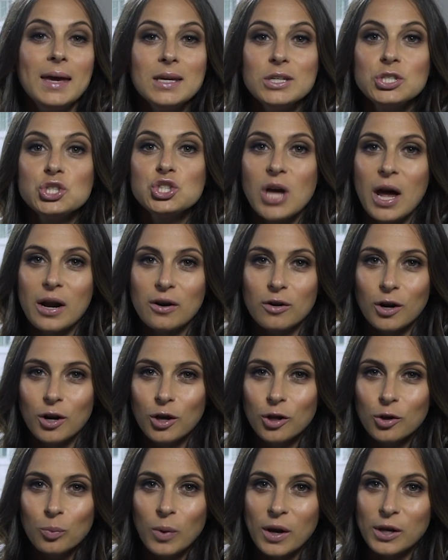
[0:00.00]
In
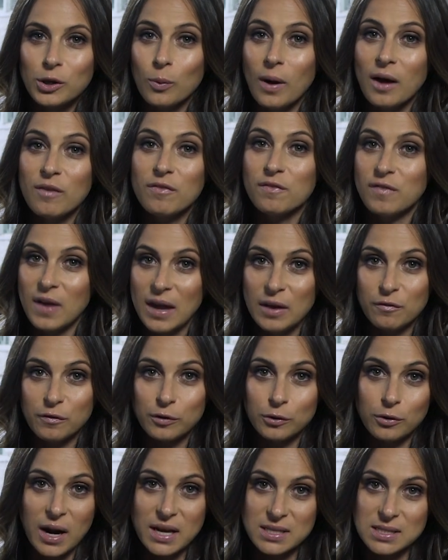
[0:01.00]
general, when you have faint
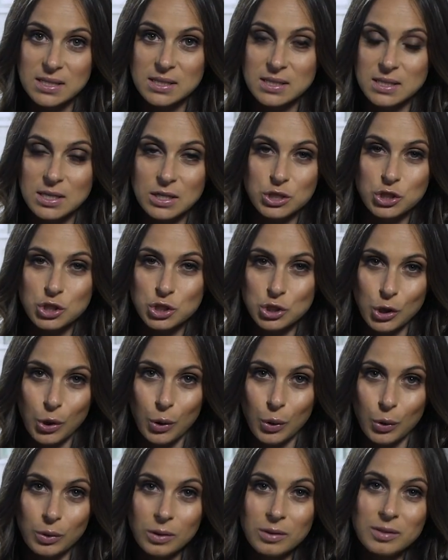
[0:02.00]
fluorescence in a
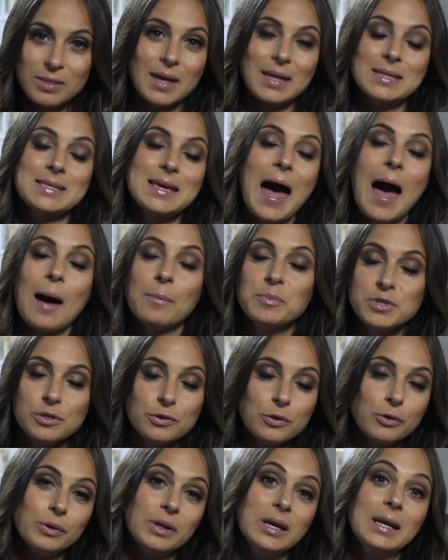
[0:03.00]
stone, that's
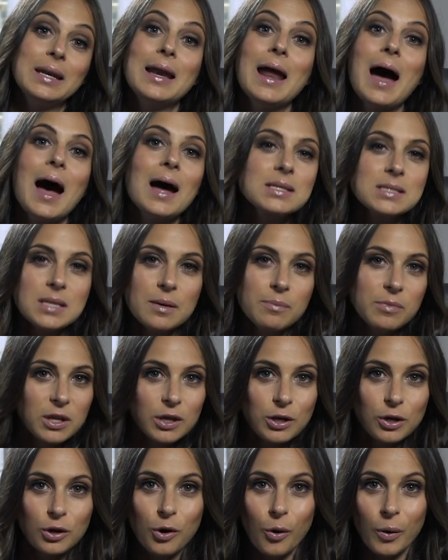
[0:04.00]
absolutely not
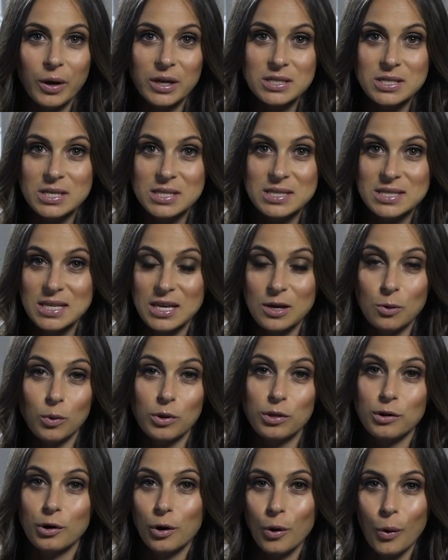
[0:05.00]
something you're going to see
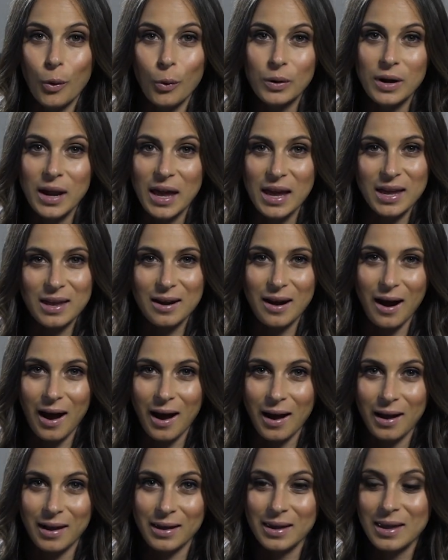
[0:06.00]
with your own naked
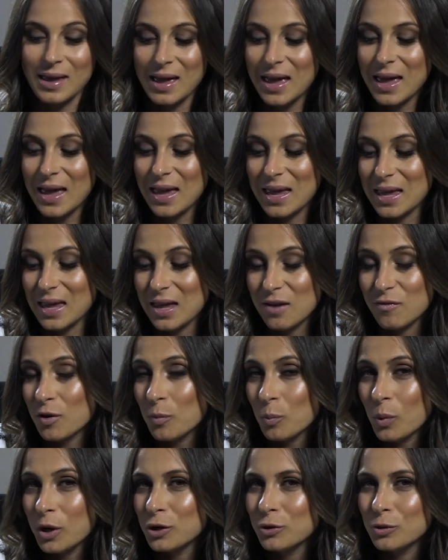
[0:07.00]
eye
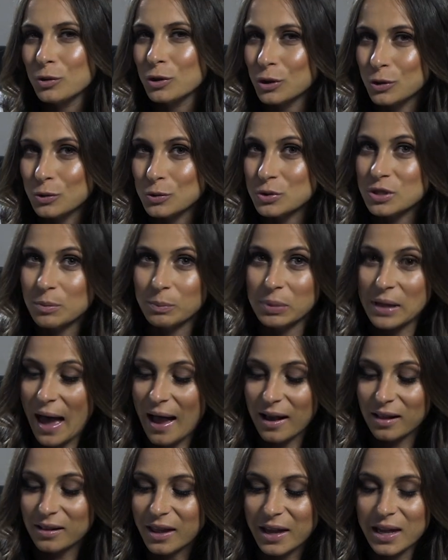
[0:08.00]
even when you use a
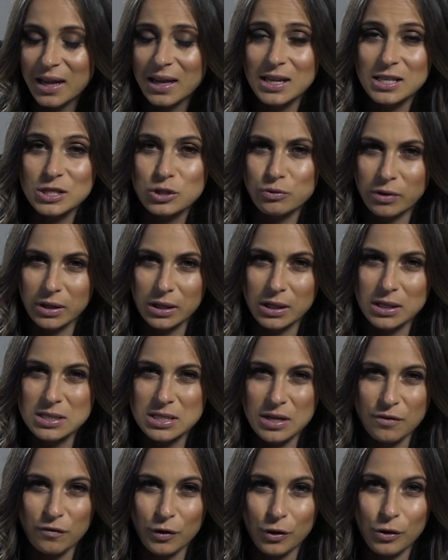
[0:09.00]
black light, it's really
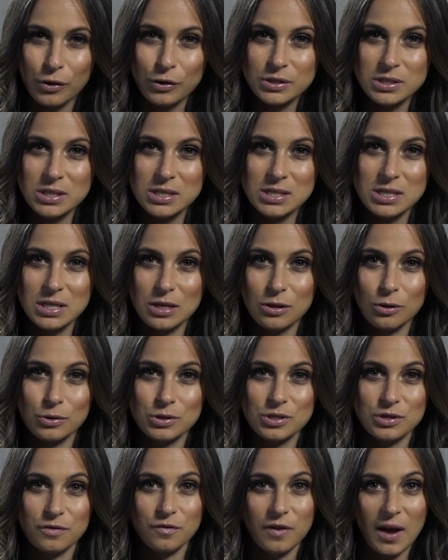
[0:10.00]
difficult to see
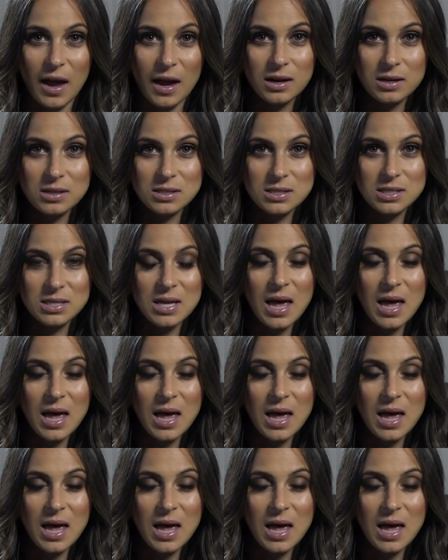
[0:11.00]
those effects.